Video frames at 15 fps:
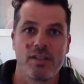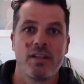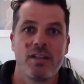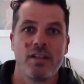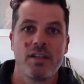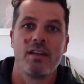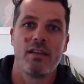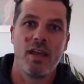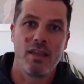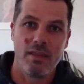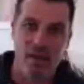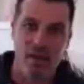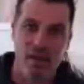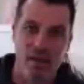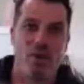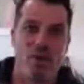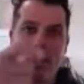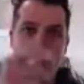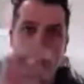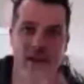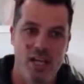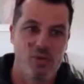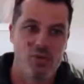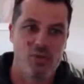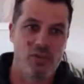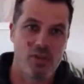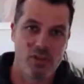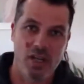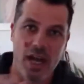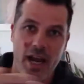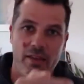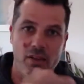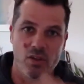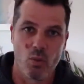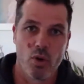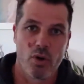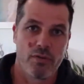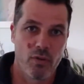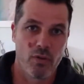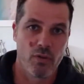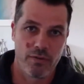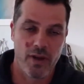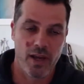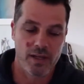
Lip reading: Then the next one, then the next one. So it's kind of this waterfall effect.